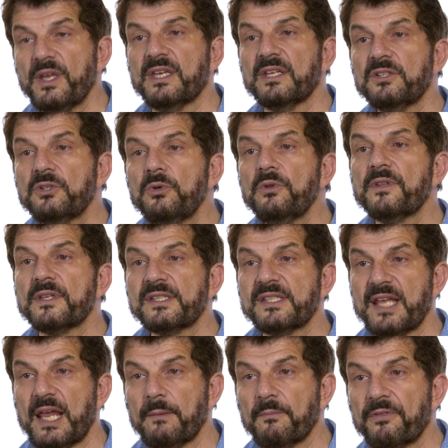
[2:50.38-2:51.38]
can do the
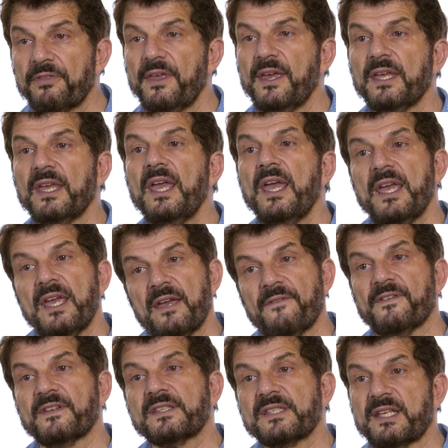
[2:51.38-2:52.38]
same thing
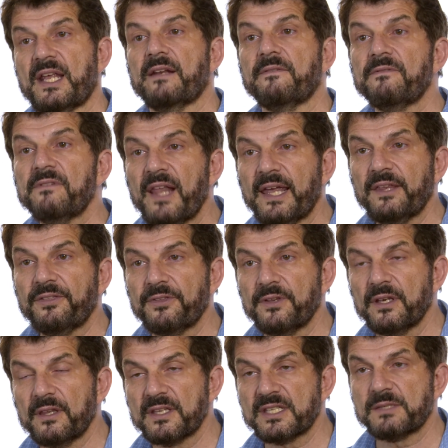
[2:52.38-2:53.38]
if instead of
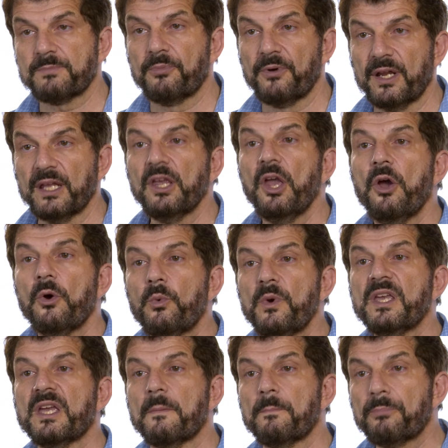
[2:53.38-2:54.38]
lengthening the spring,
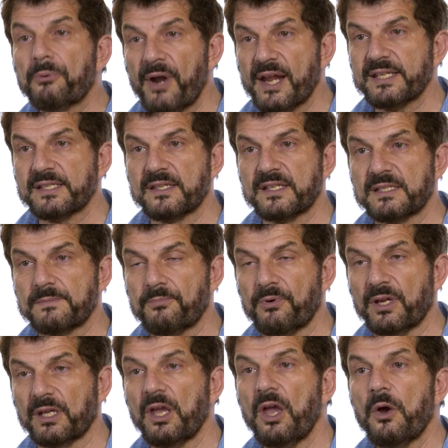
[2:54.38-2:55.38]
we compress the spring.